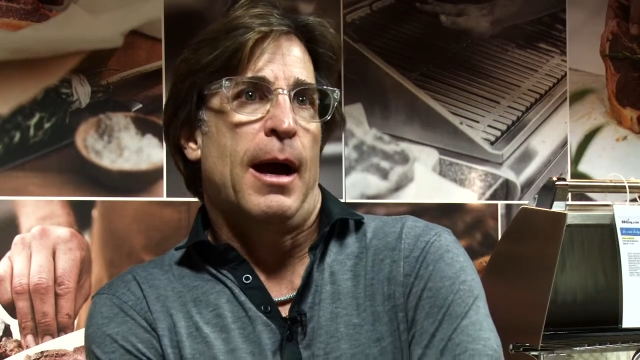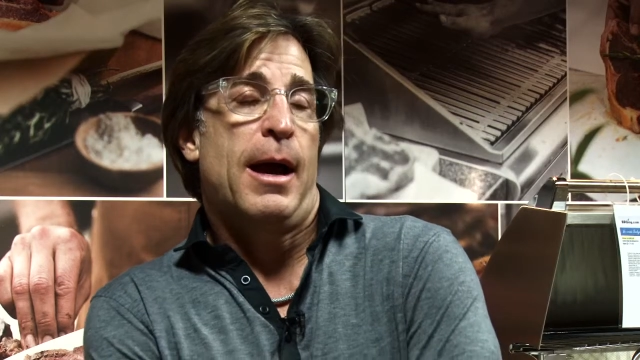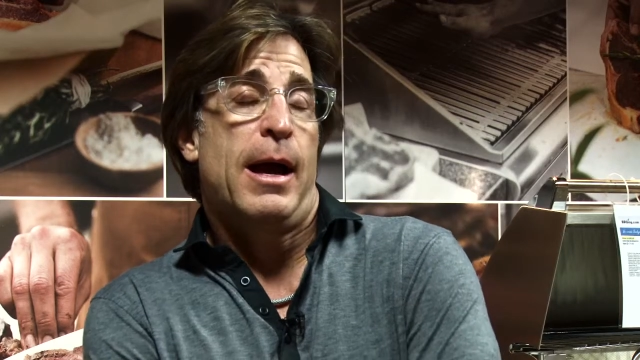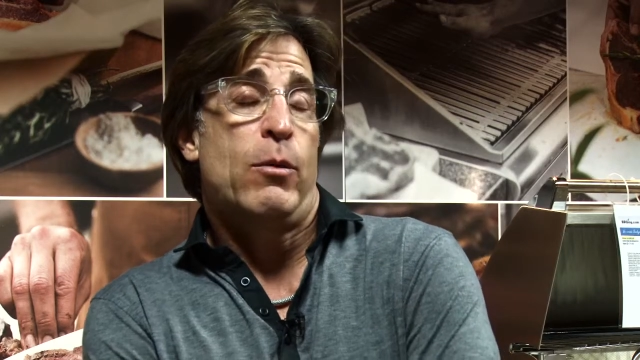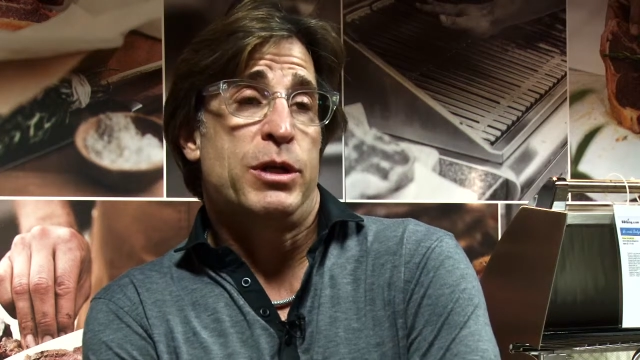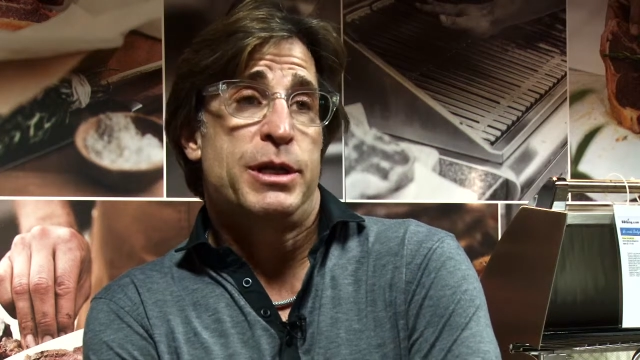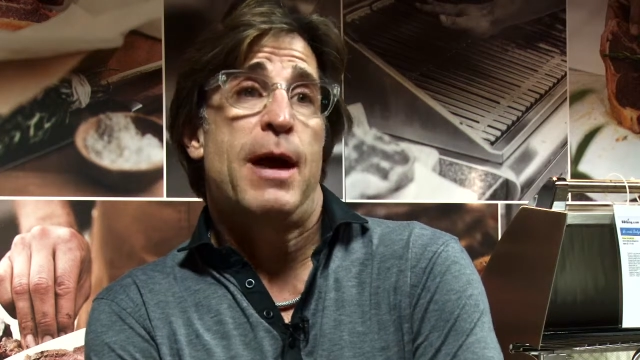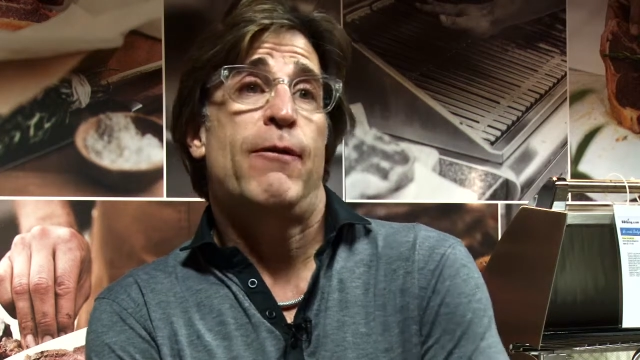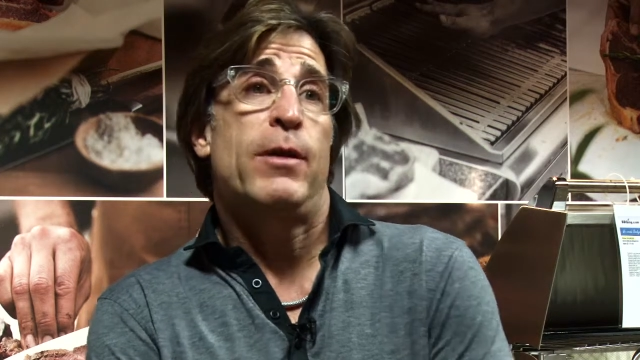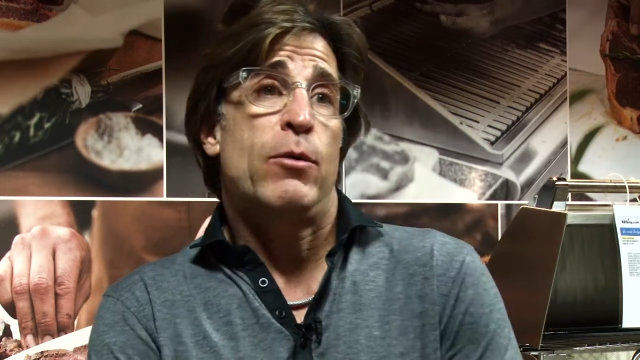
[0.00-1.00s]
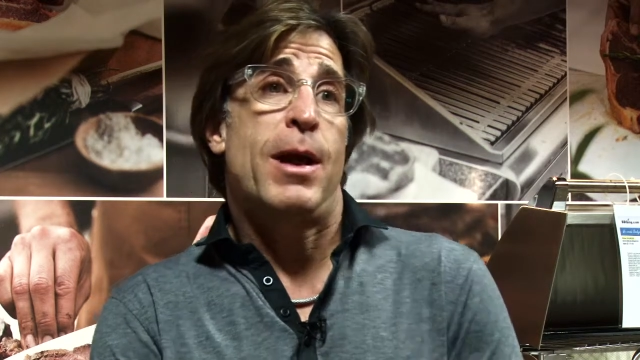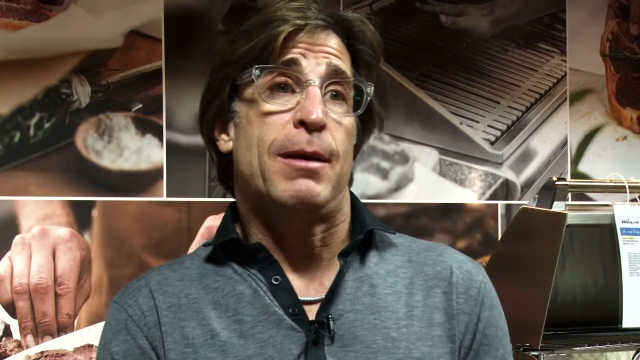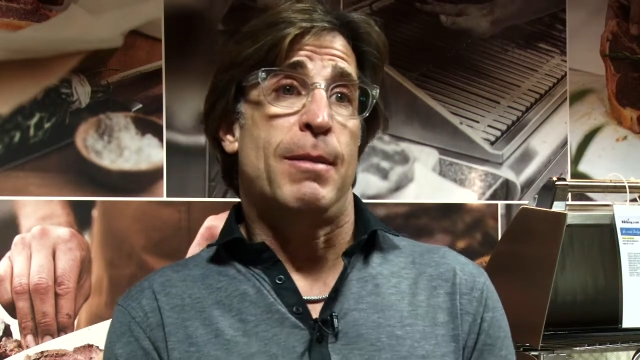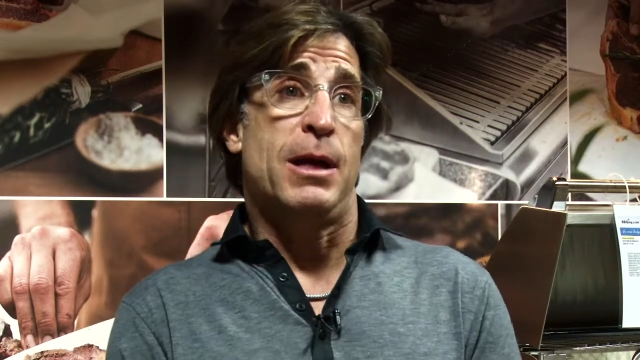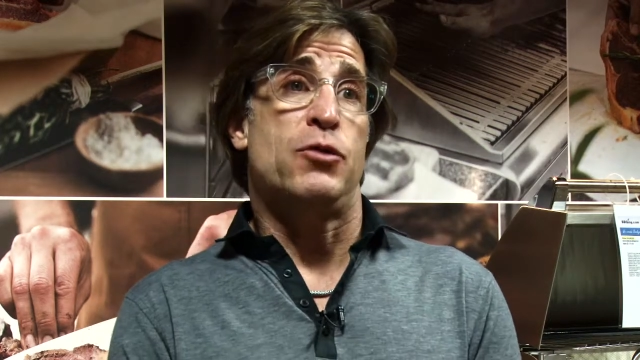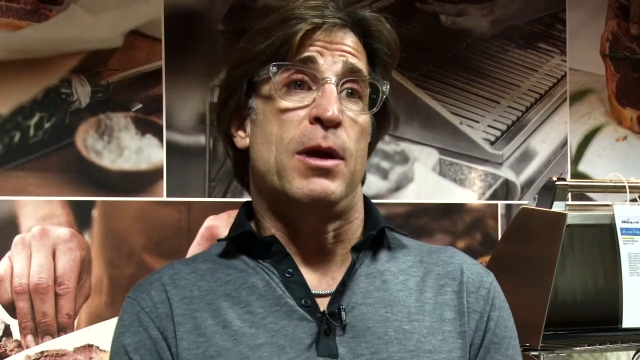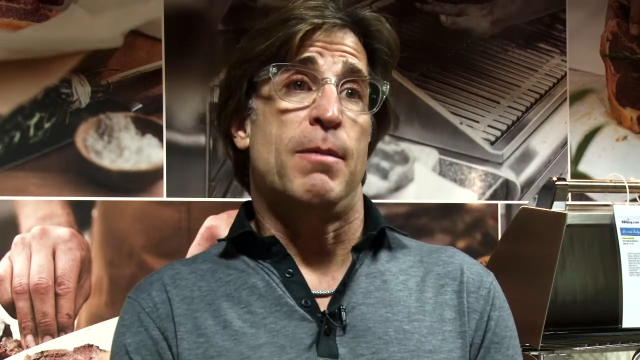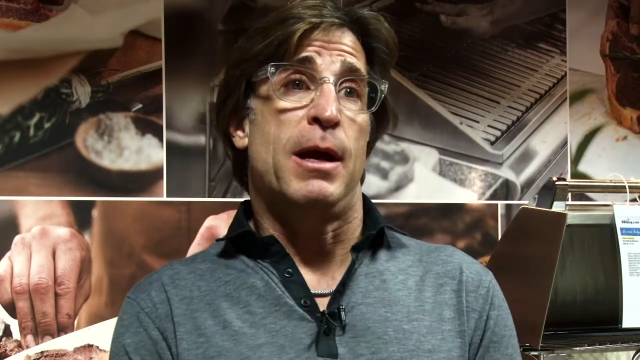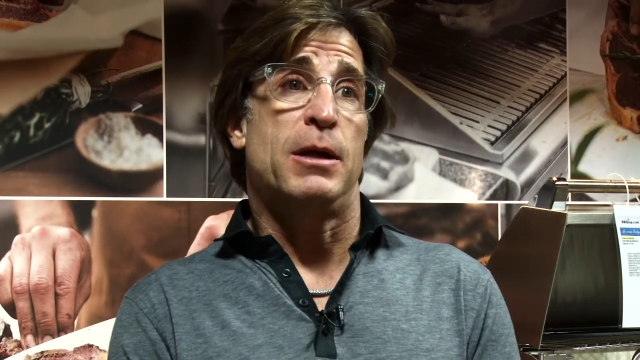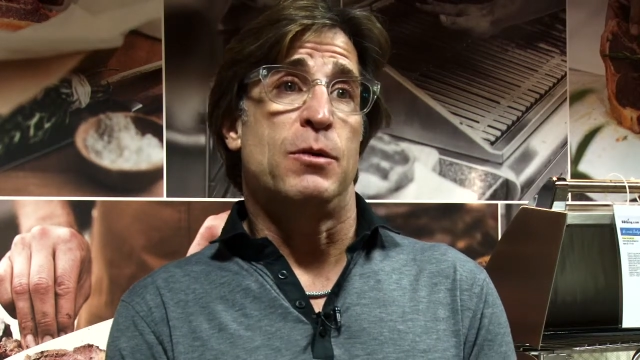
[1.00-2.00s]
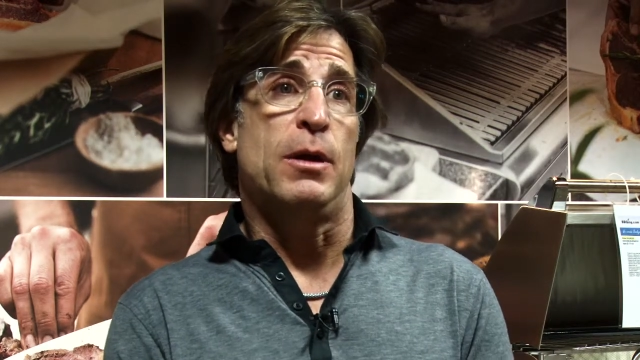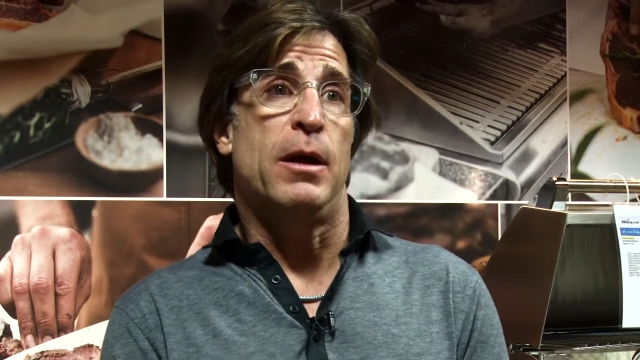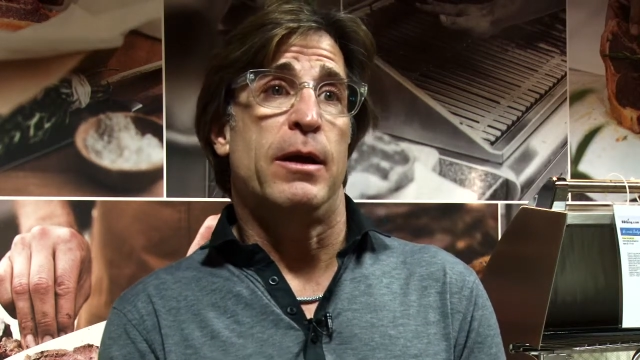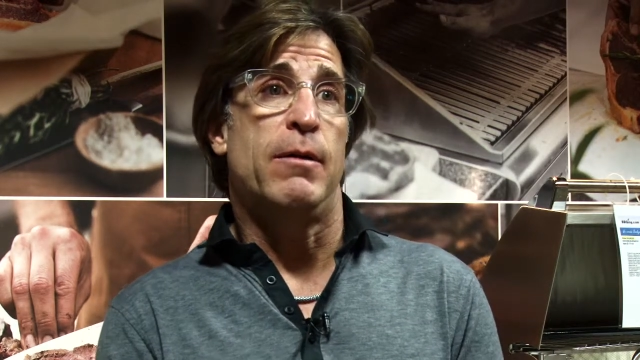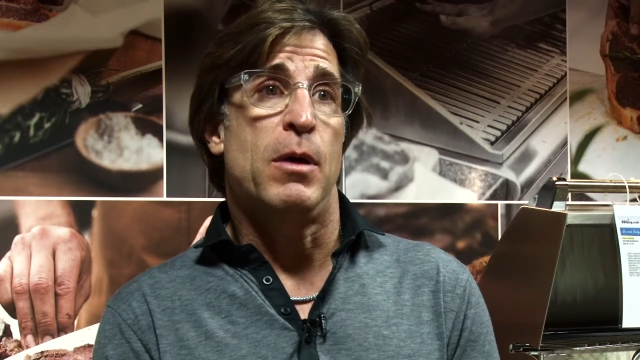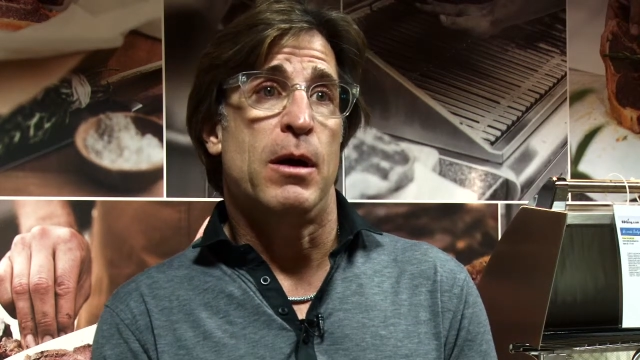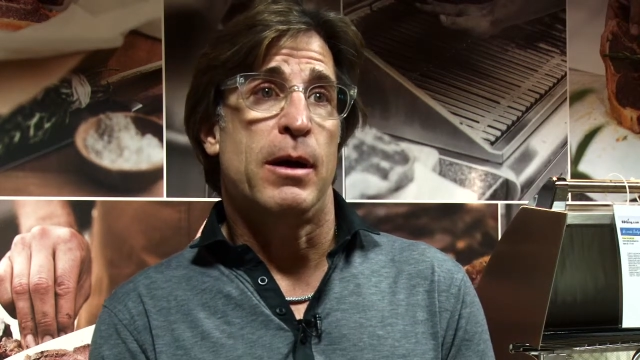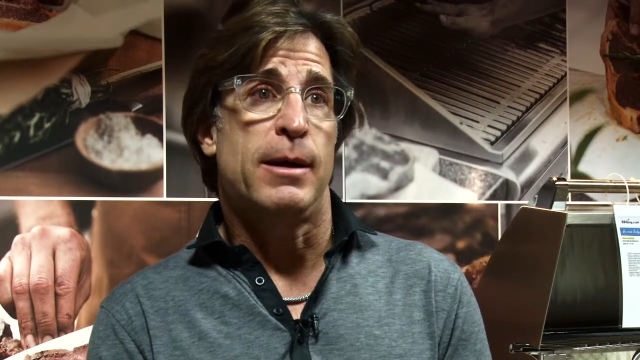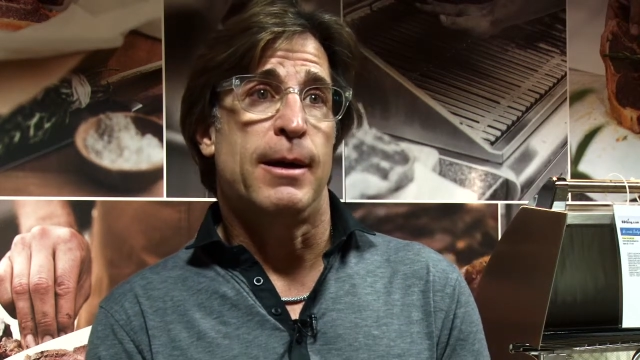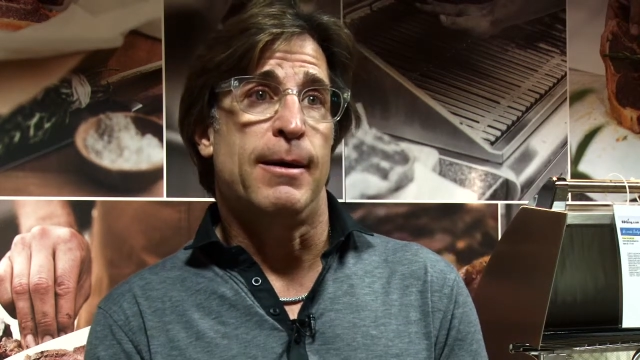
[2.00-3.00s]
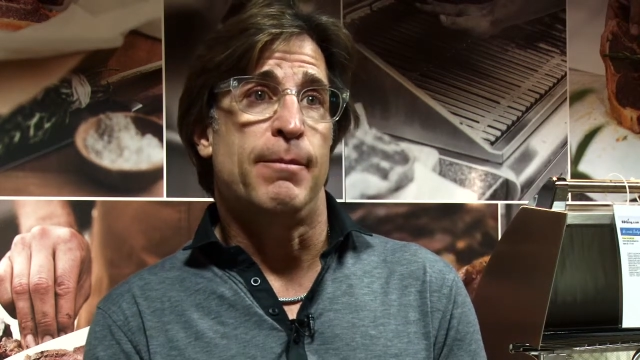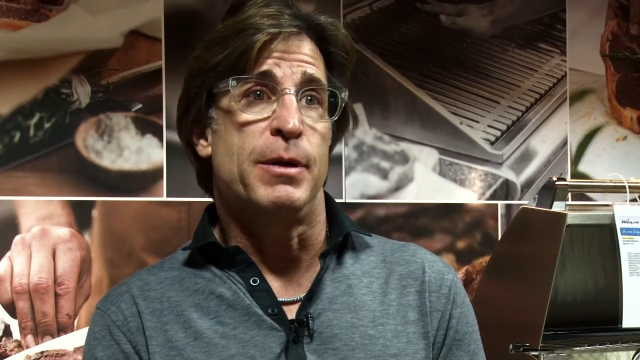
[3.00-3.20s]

I would definitely recommend Tradebank to a lot of my